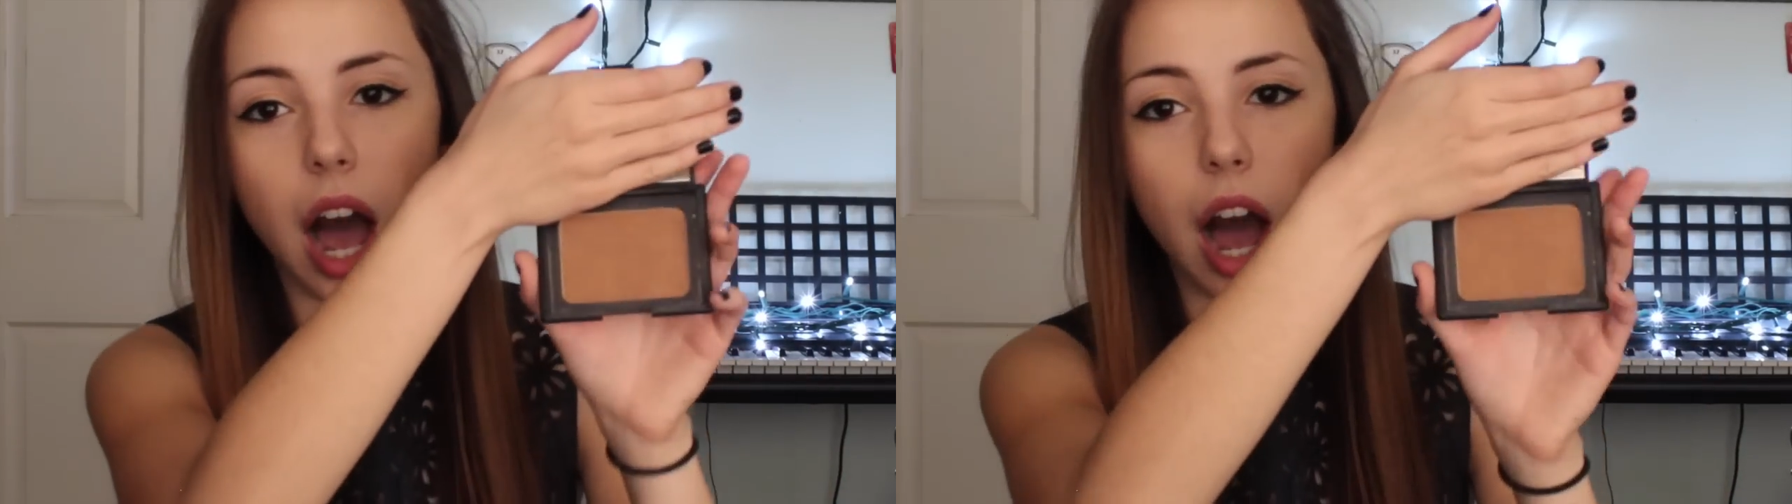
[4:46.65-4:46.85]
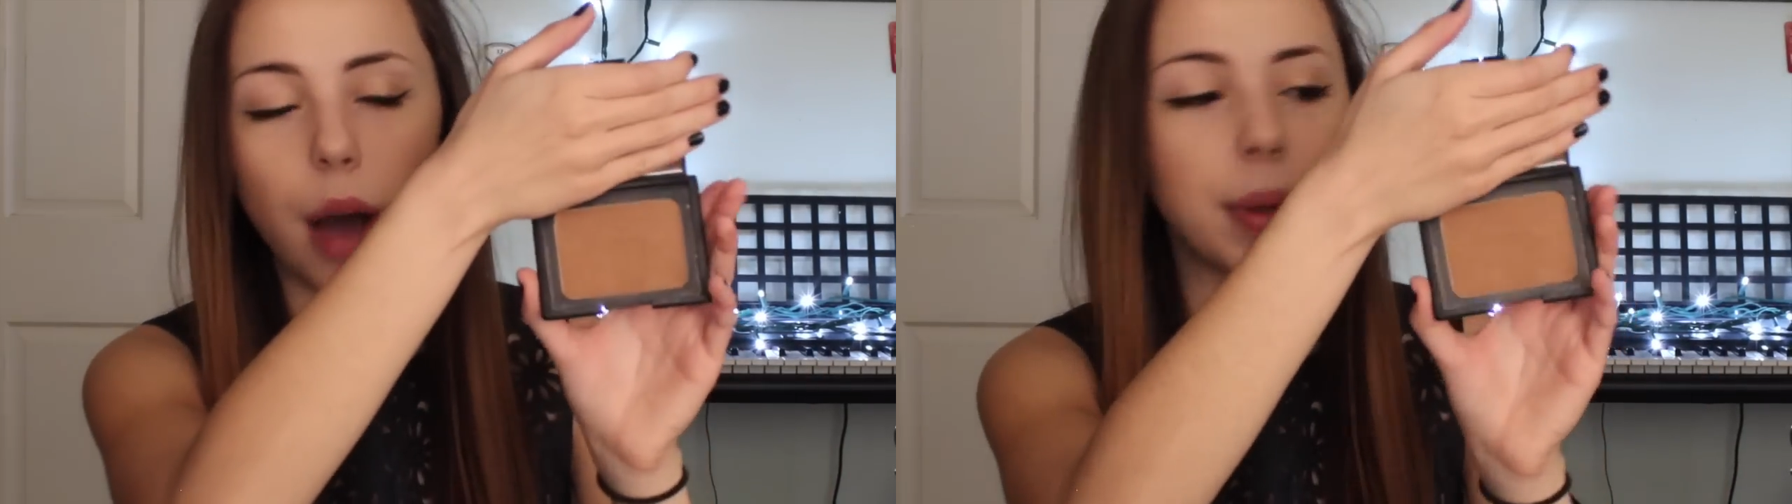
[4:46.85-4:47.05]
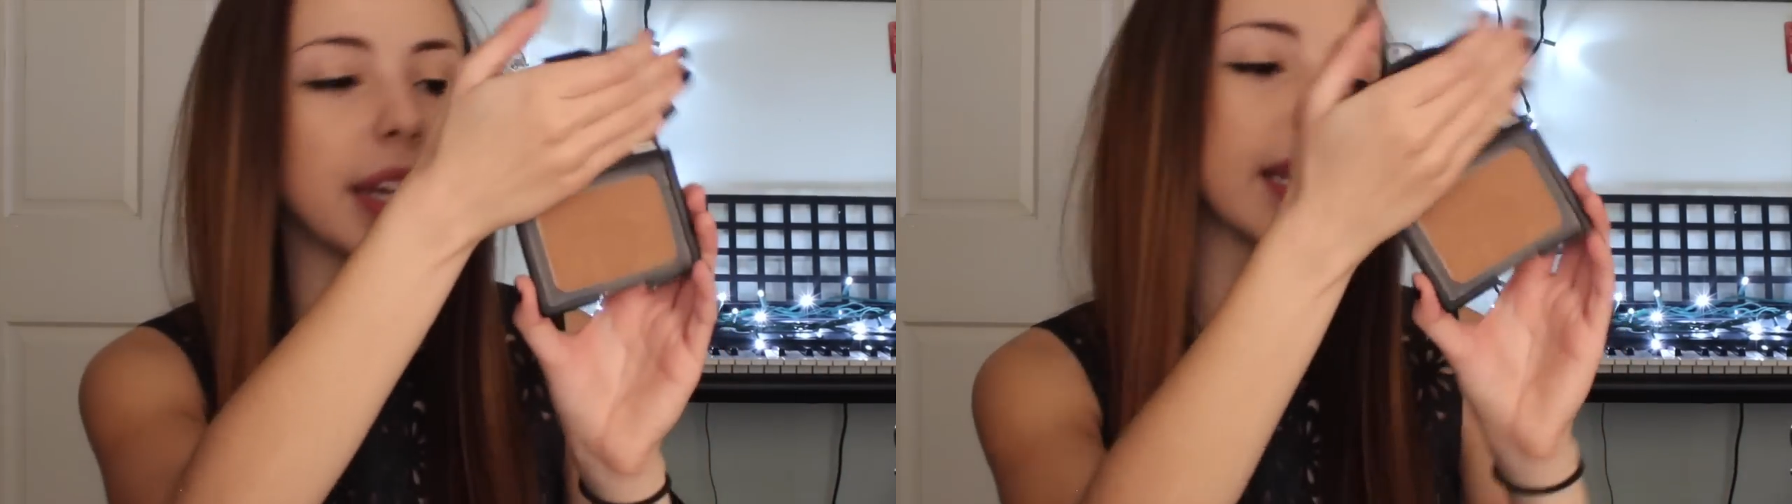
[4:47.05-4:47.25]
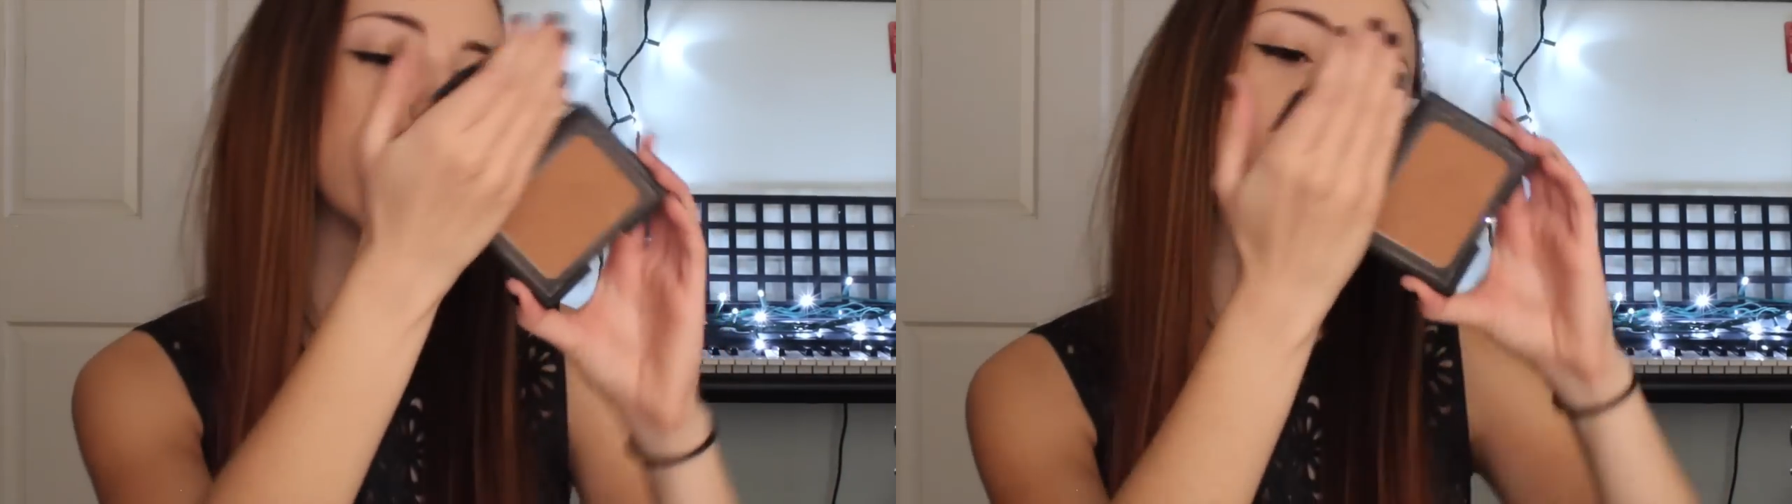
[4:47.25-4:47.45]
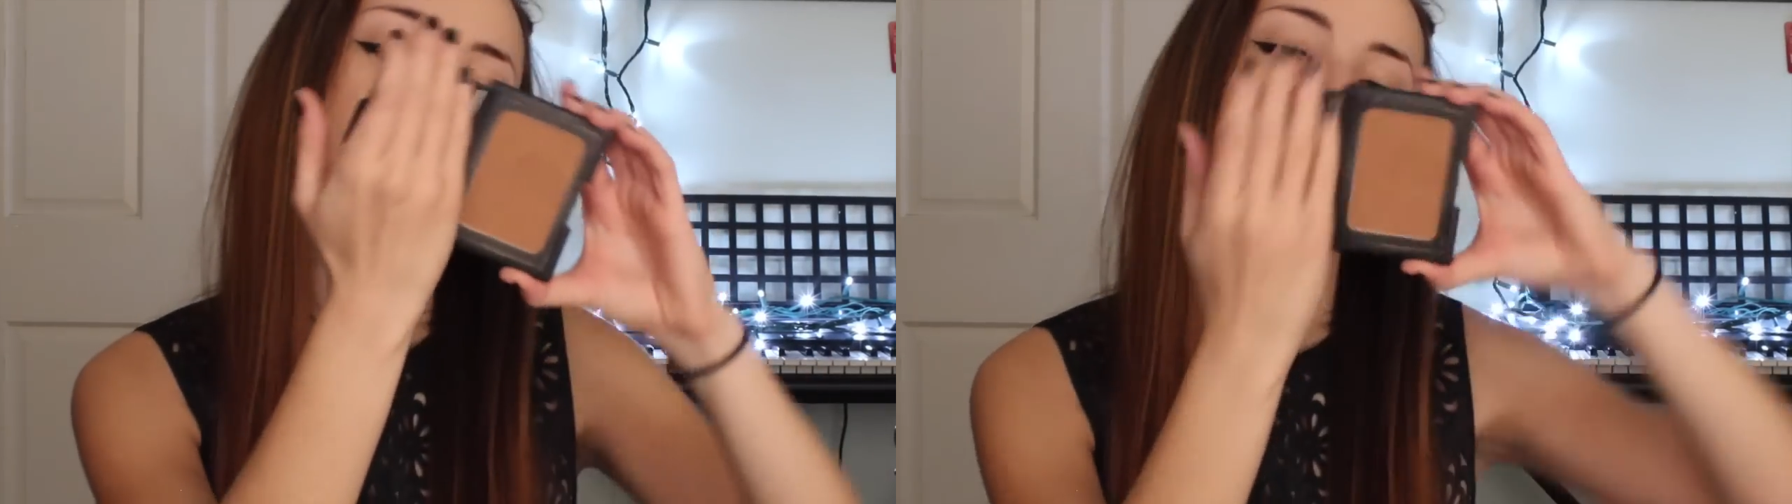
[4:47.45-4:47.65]
Um, it
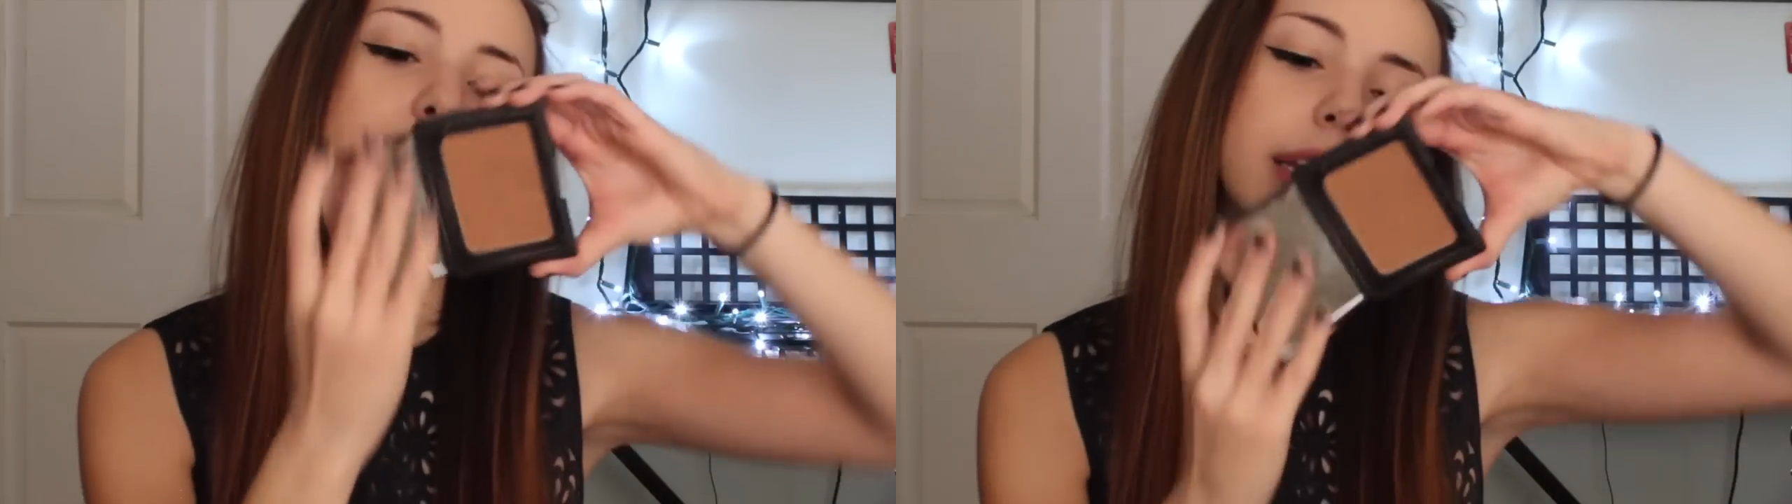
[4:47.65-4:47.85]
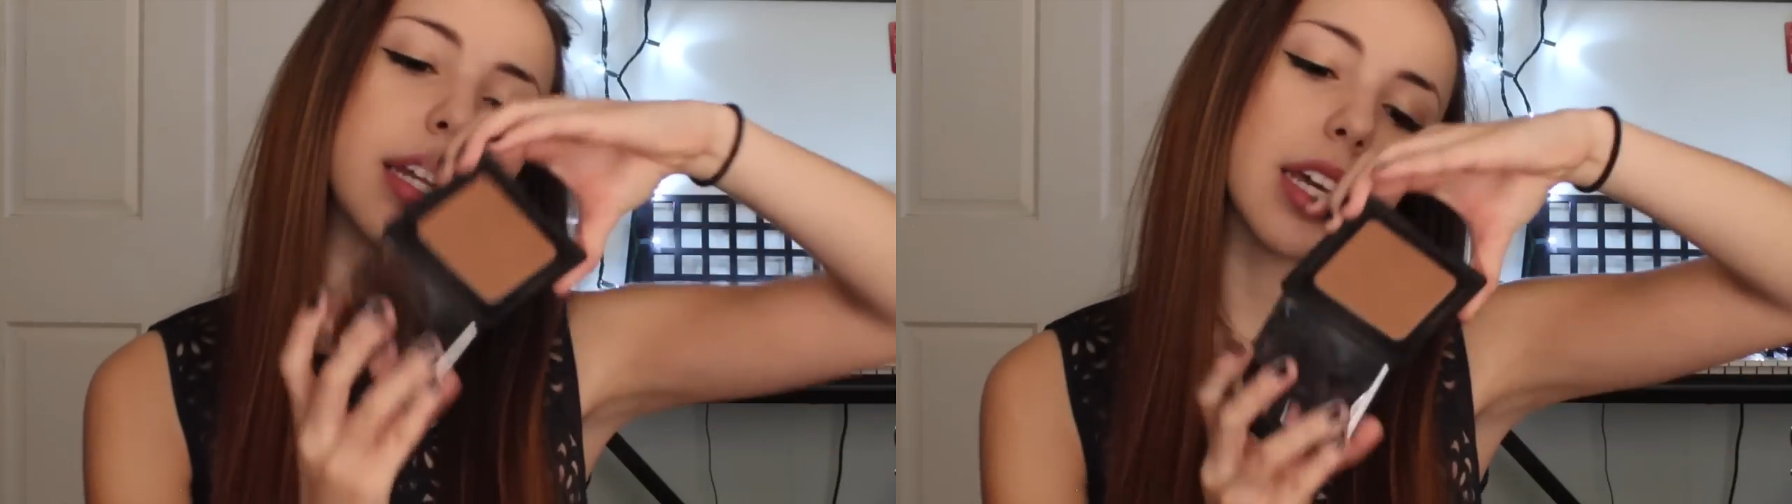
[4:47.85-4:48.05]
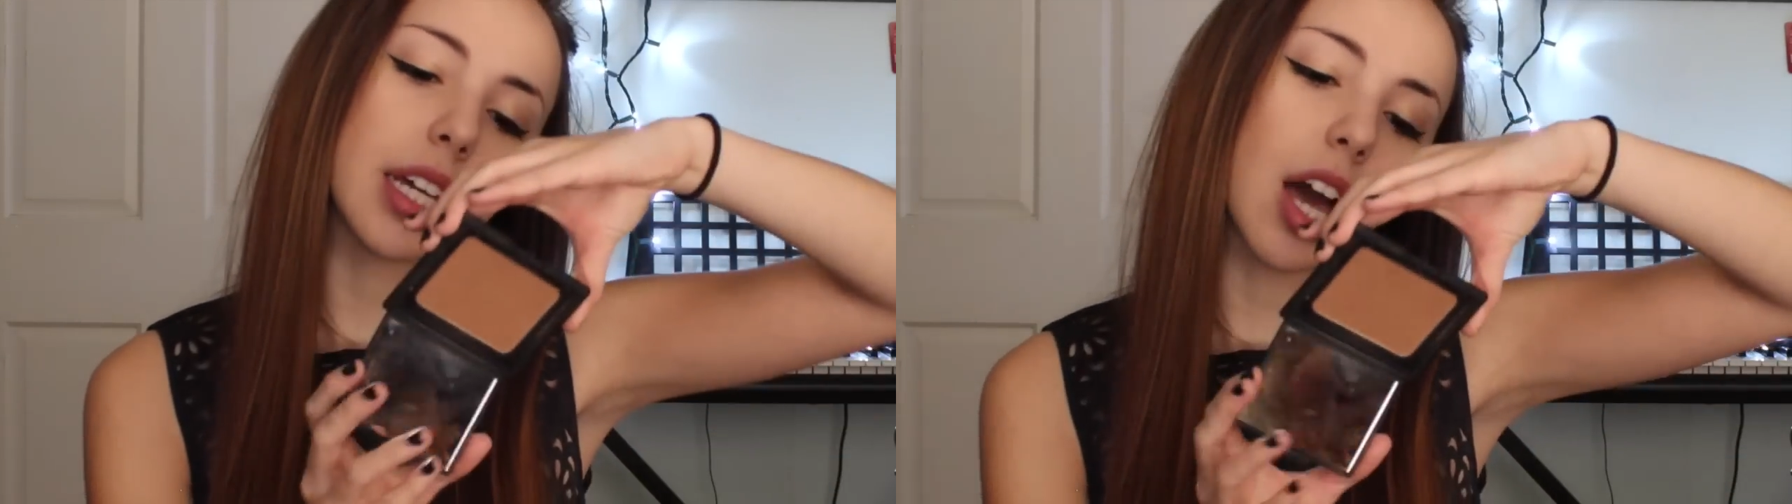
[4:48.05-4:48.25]
is in